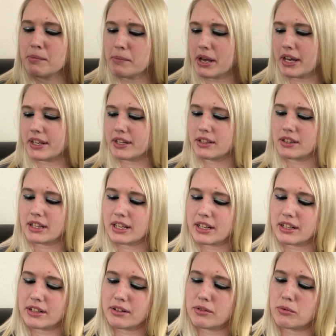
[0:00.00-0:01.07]
packet
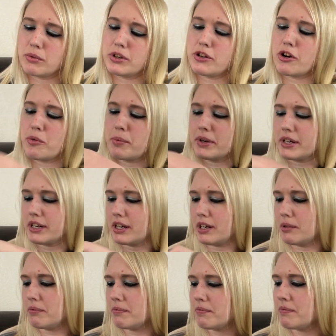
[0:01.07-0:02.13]
that when you open it
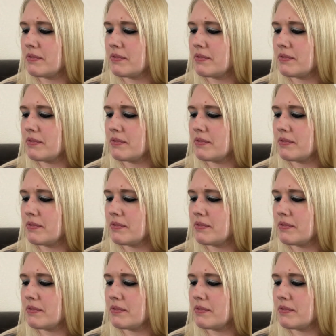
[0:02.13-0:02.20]
up,